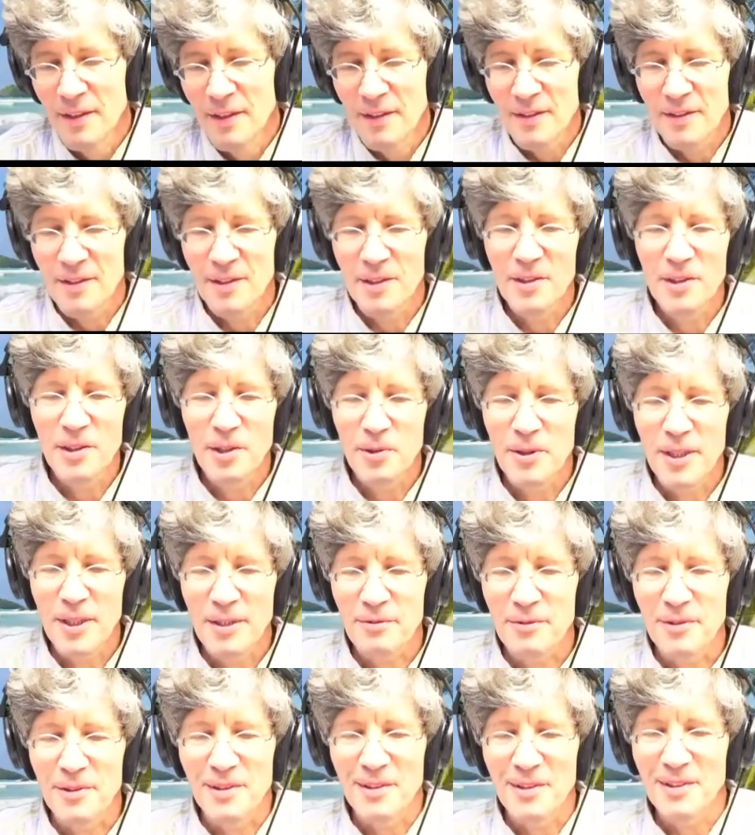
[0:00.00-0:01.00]
There's no
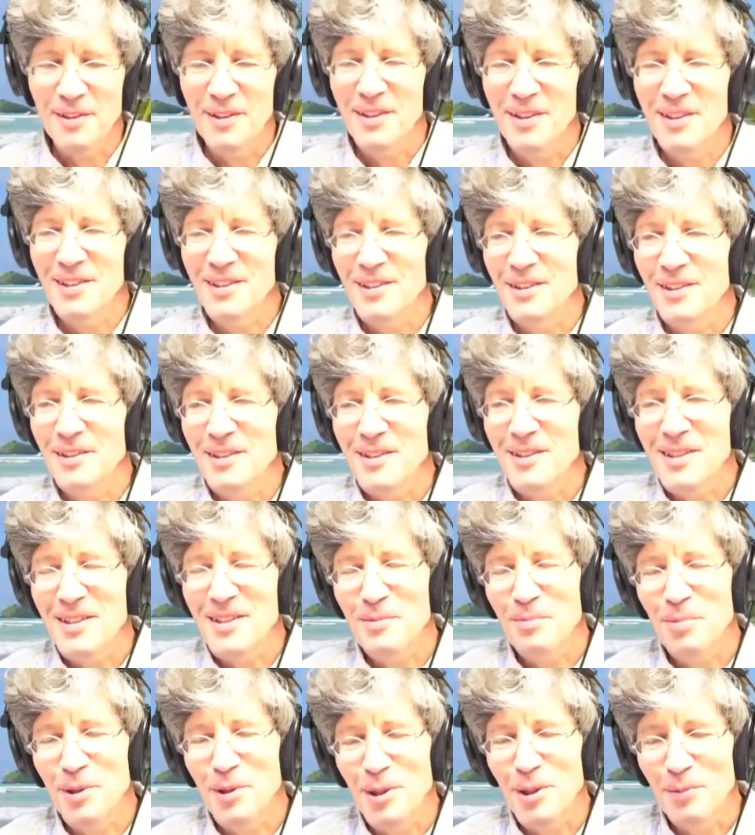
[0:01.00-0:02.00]
effort. That's the
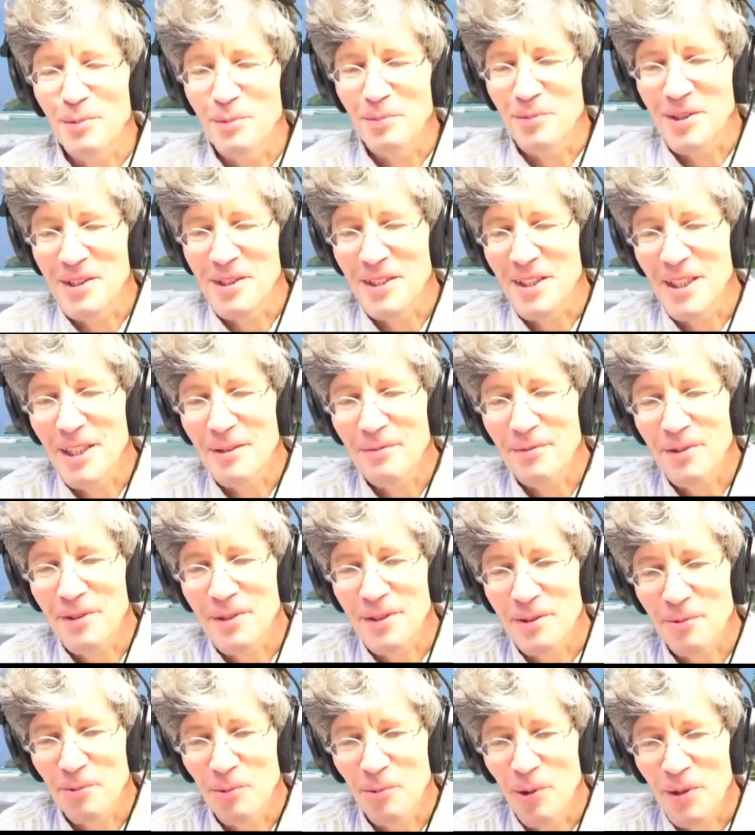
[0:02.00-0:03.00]
problem. There's an effort
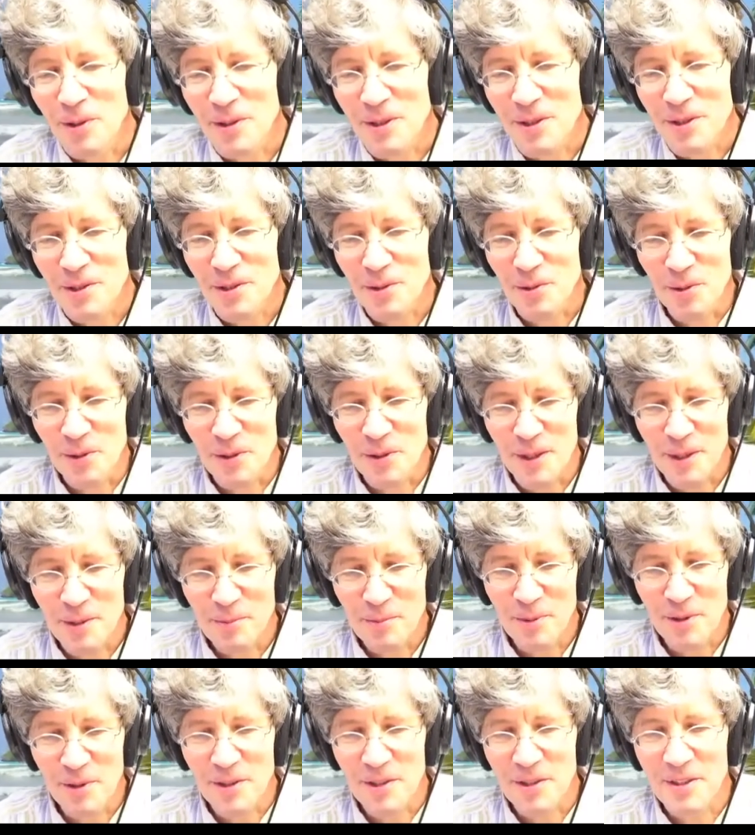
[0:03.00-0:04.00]
to want to sort it,
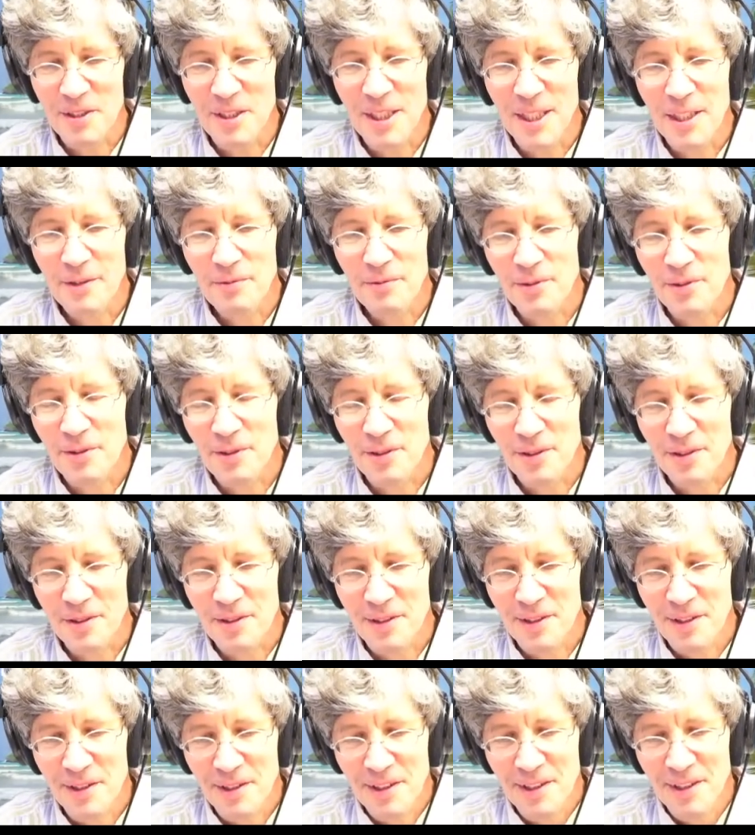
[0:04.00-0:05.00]
but there's an effort that
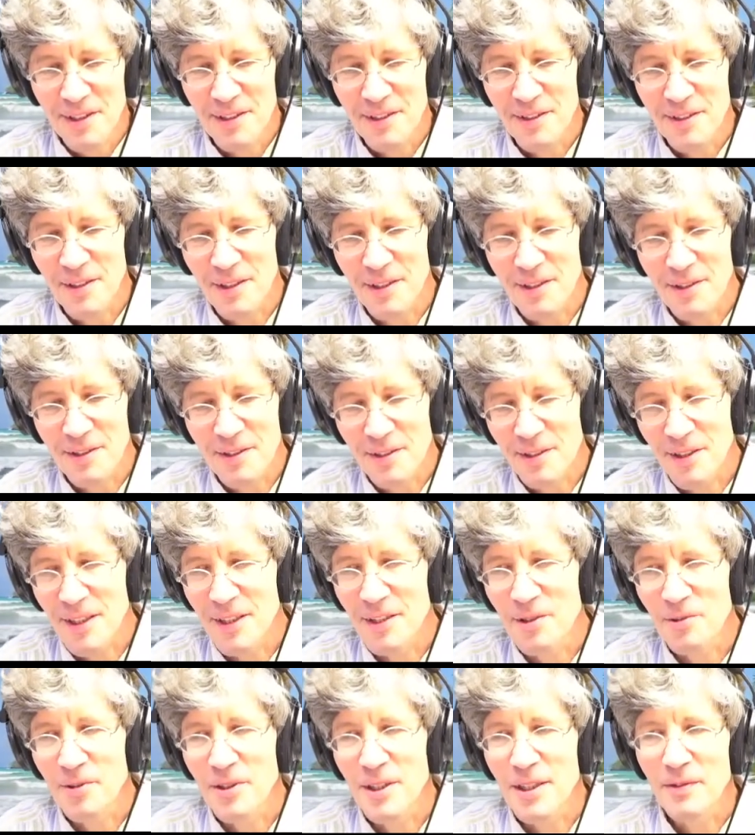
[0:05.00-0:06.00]
says I
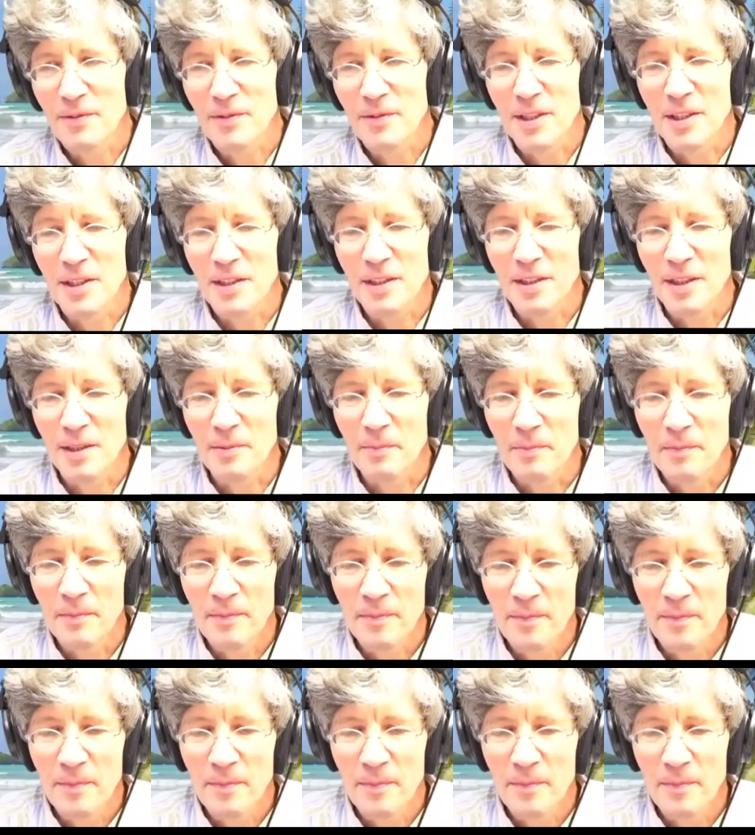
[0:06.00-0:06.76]
don't have the time.